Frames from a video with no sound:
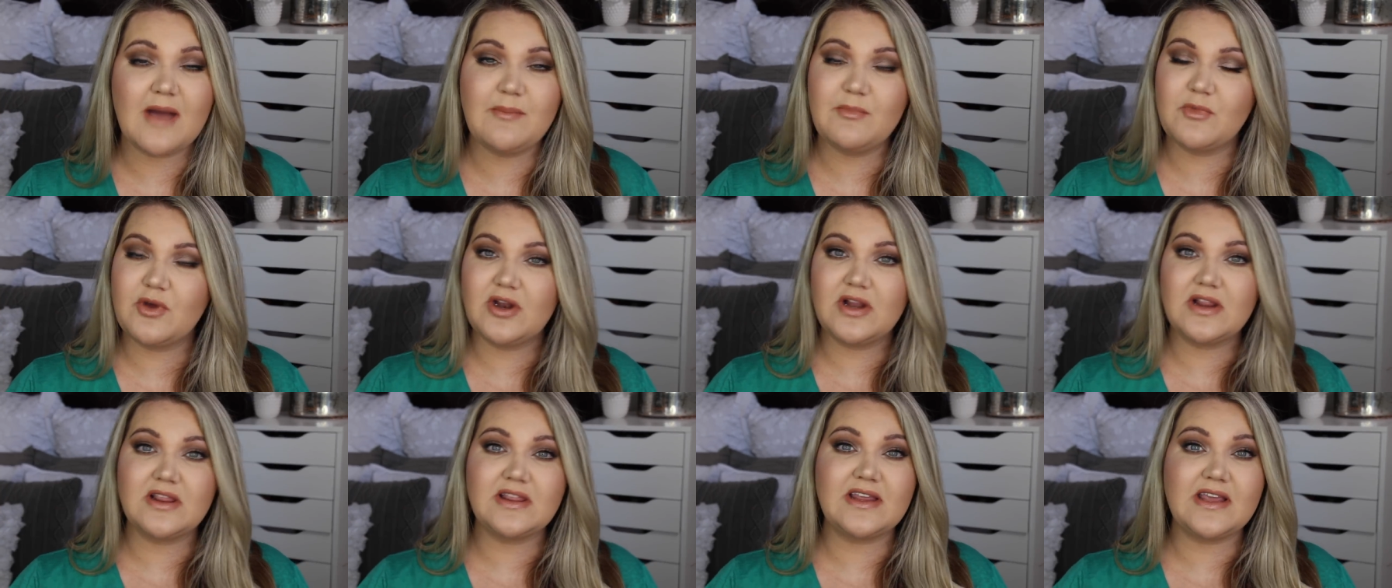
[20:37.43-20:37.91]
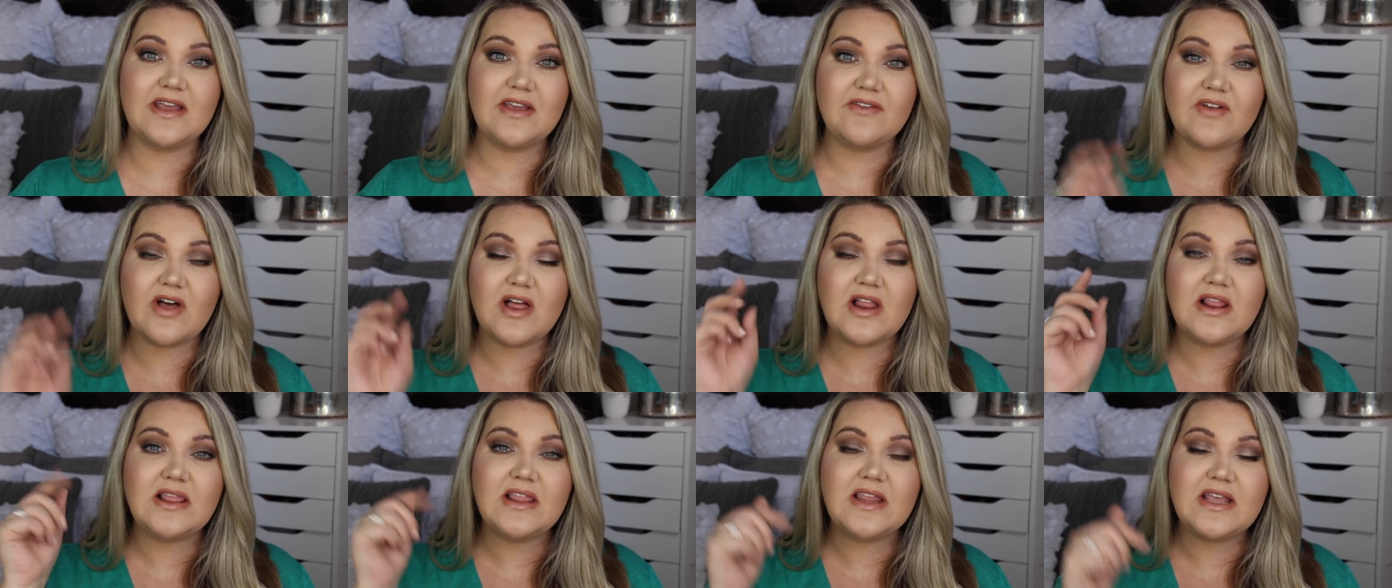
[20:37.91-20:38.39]
I'm gonna leave
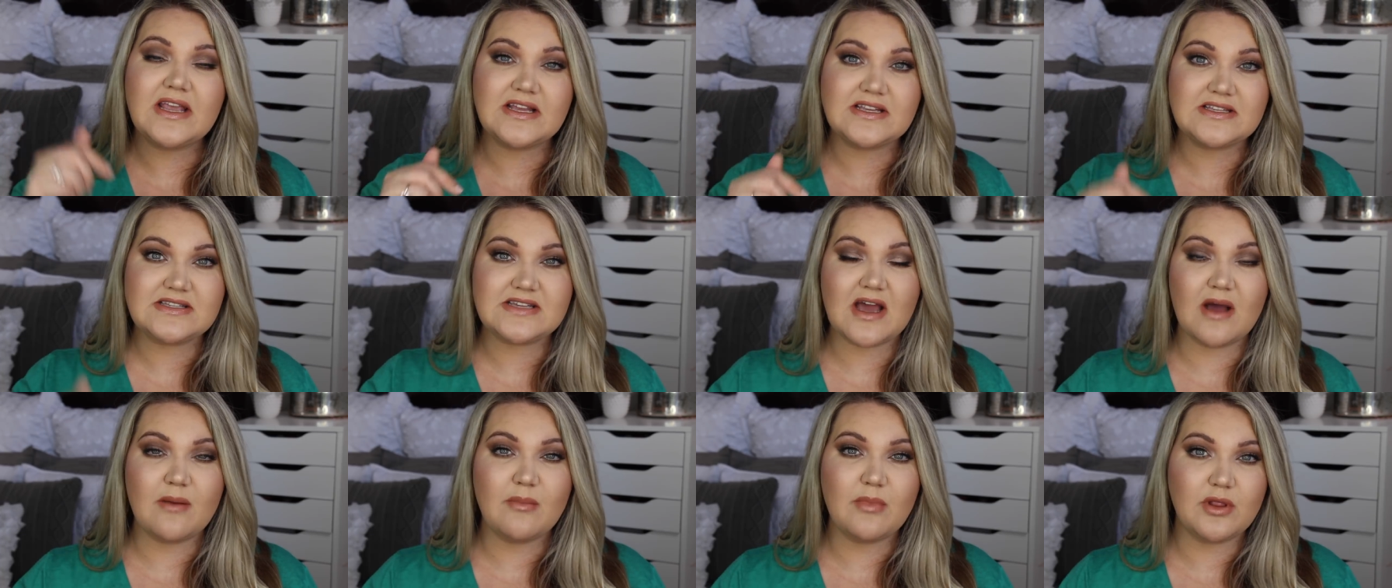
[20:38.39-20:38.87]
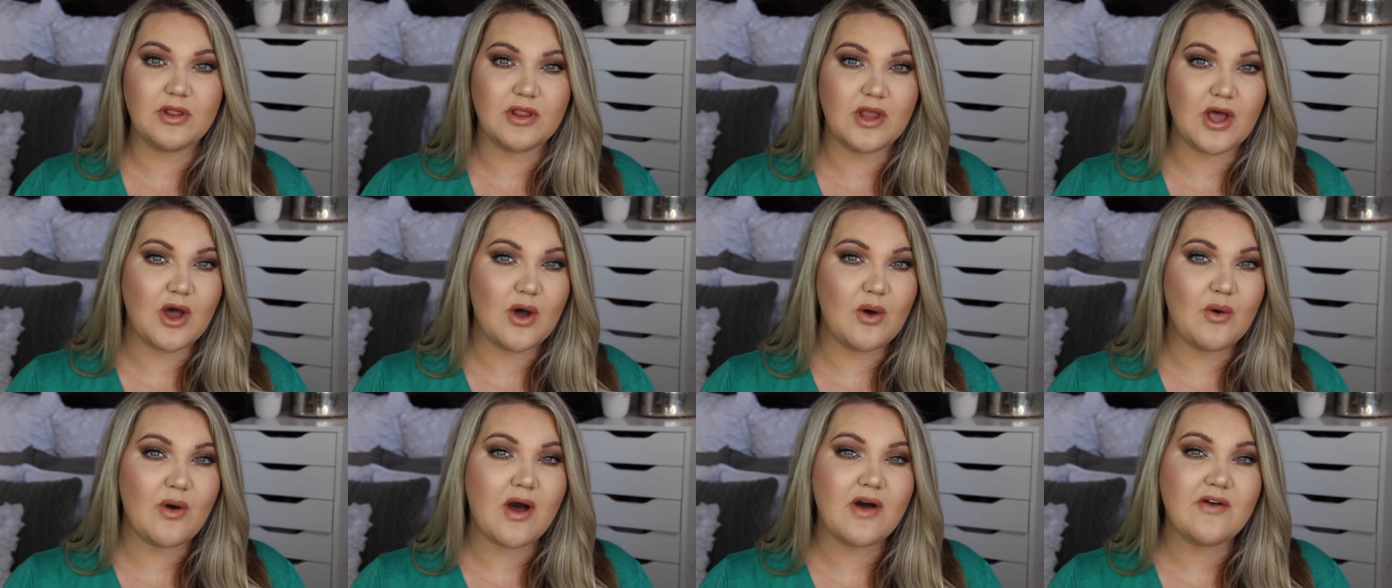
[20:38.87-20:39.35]
a link down
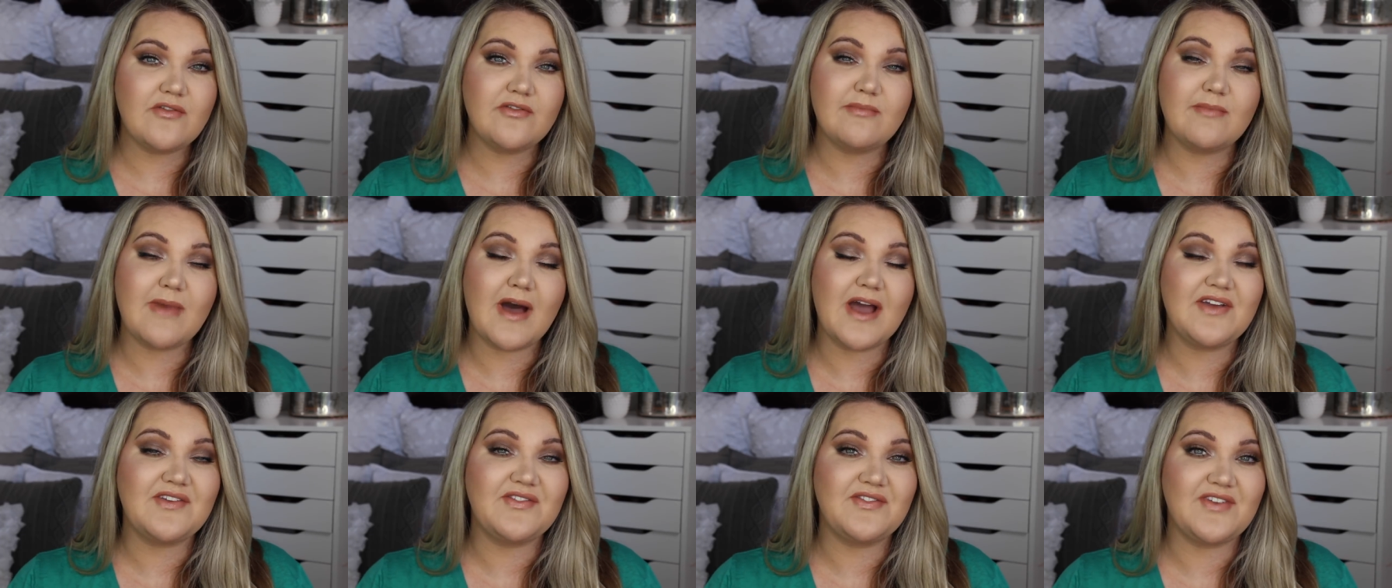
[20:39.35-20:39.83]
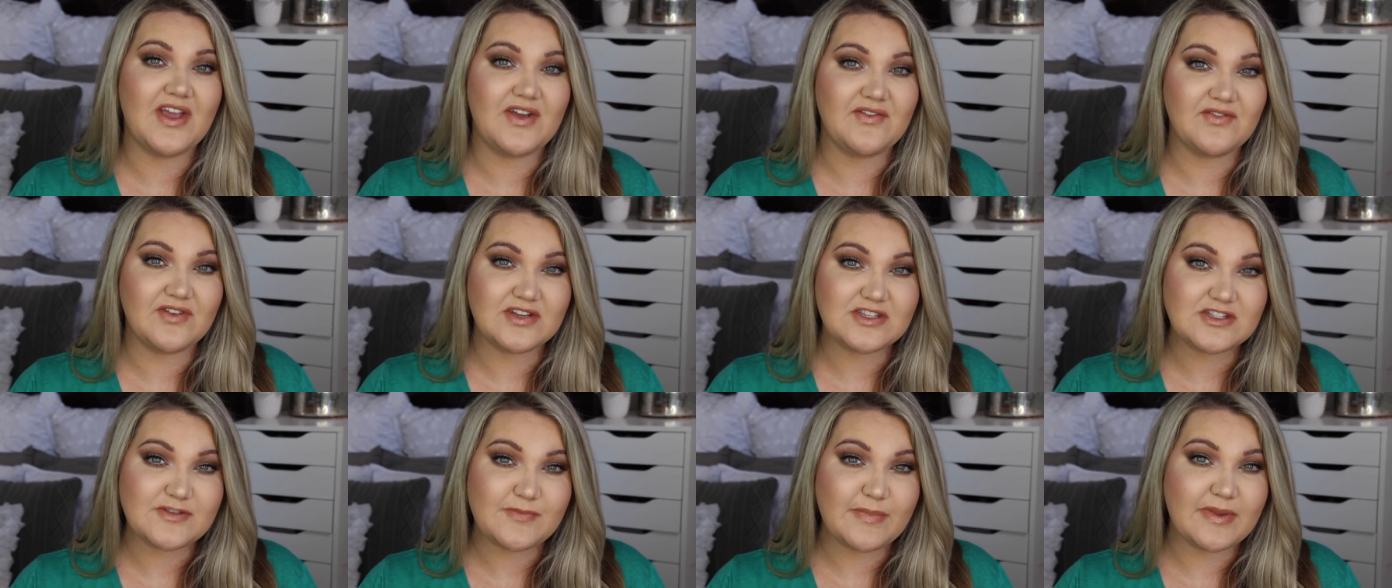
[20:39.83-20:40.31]
below of my
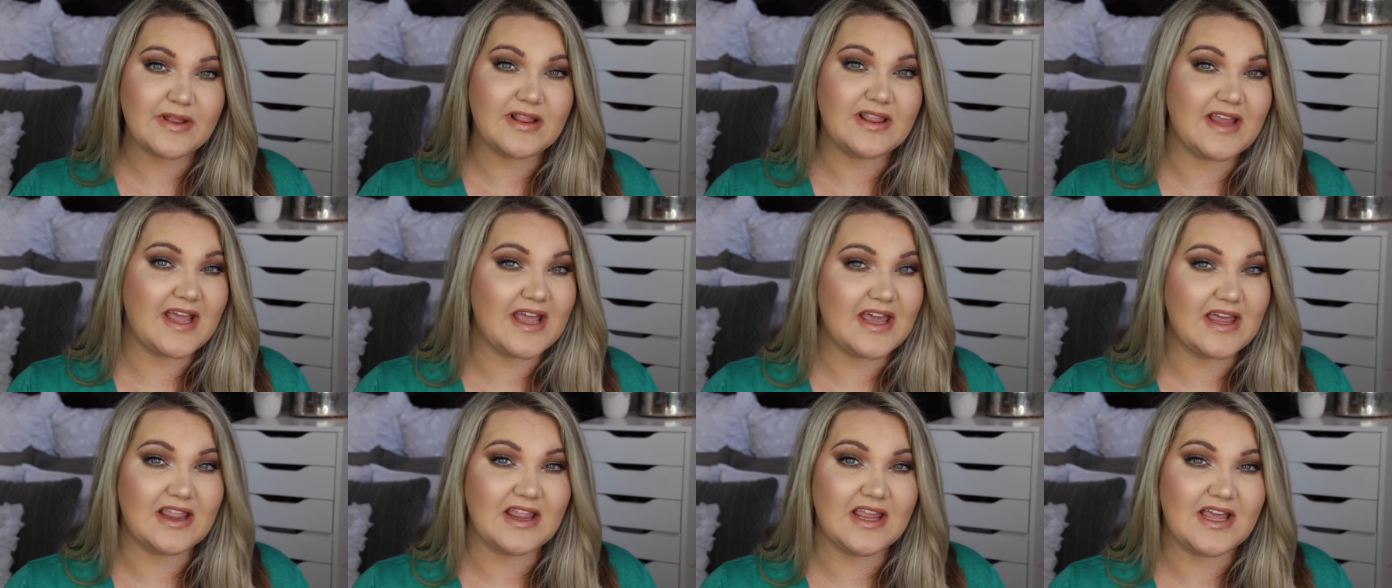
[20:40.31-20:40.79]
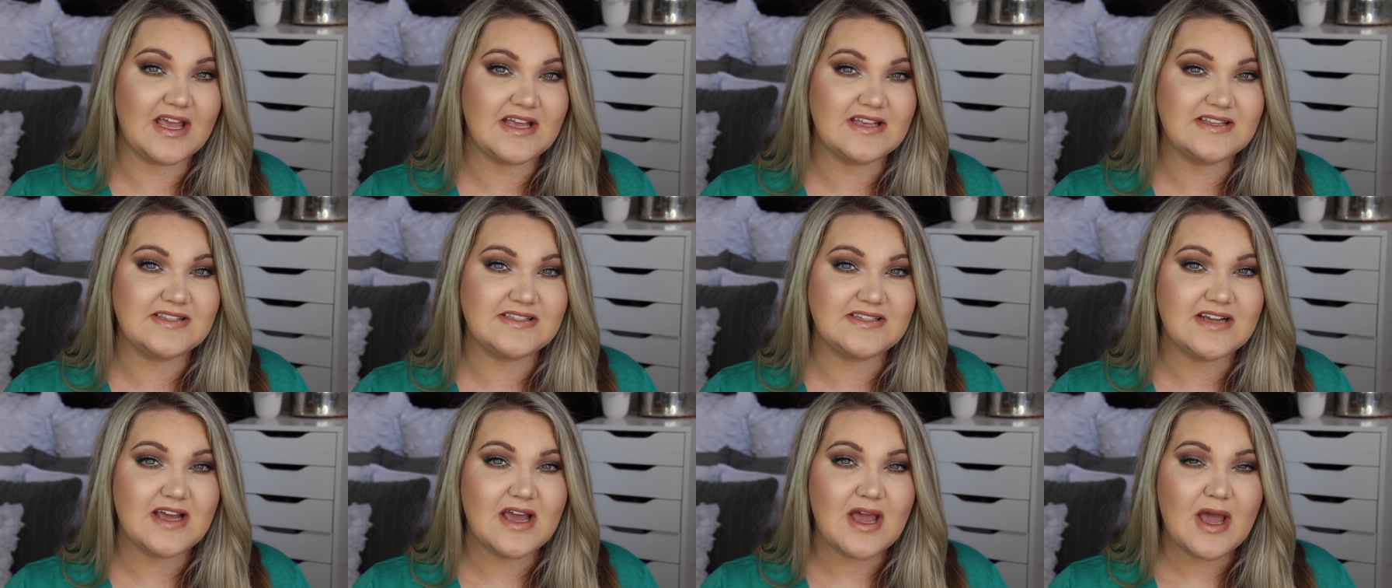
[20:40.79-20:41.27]
favorites
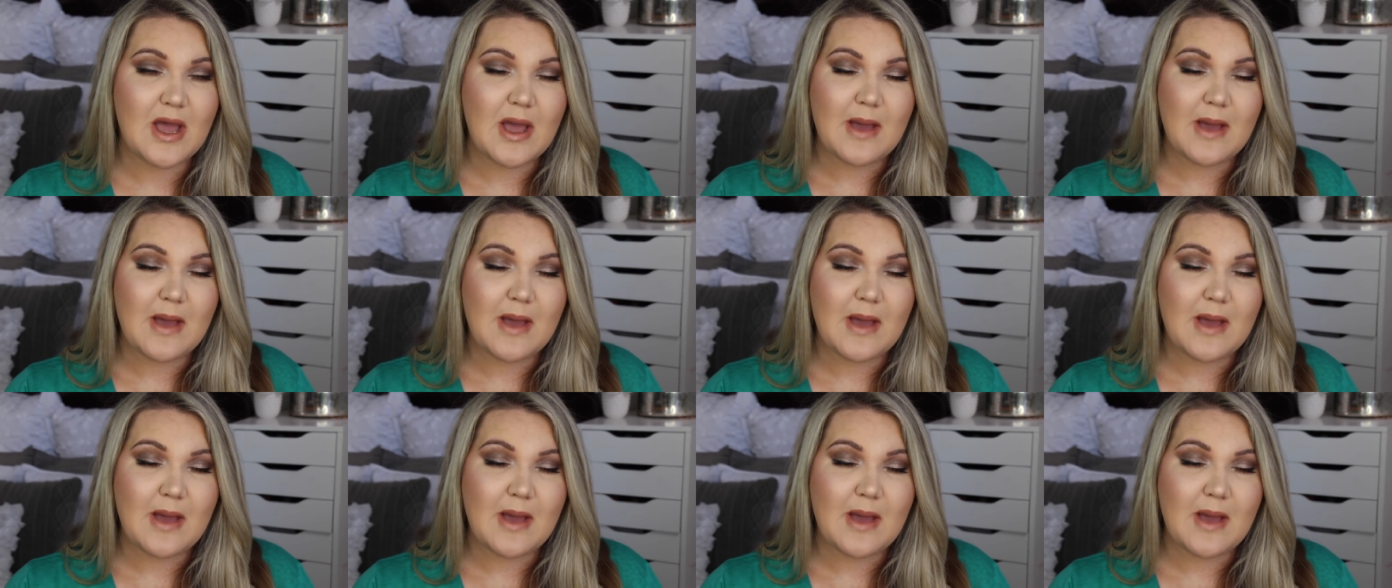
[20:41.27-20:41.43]
playlist